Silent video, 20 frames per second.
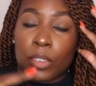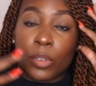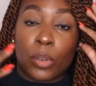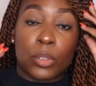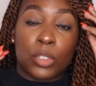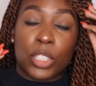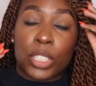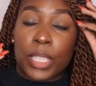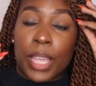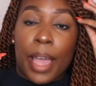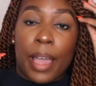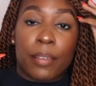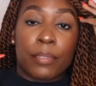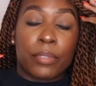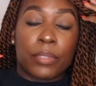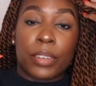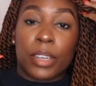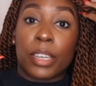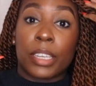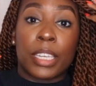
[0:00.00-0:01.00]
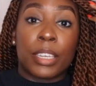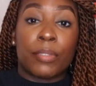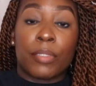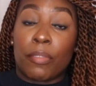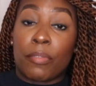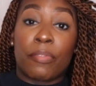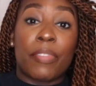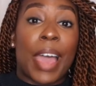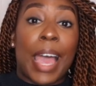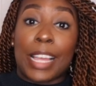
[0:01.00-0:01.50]
you'll just have an
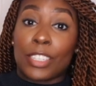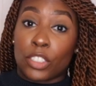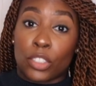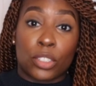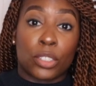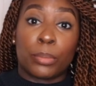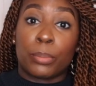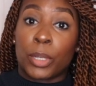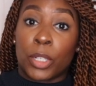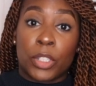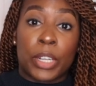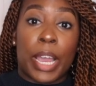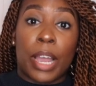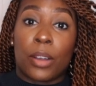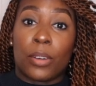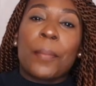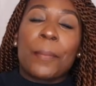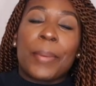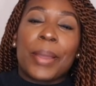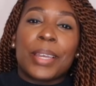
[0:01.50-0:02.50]
even faster burnout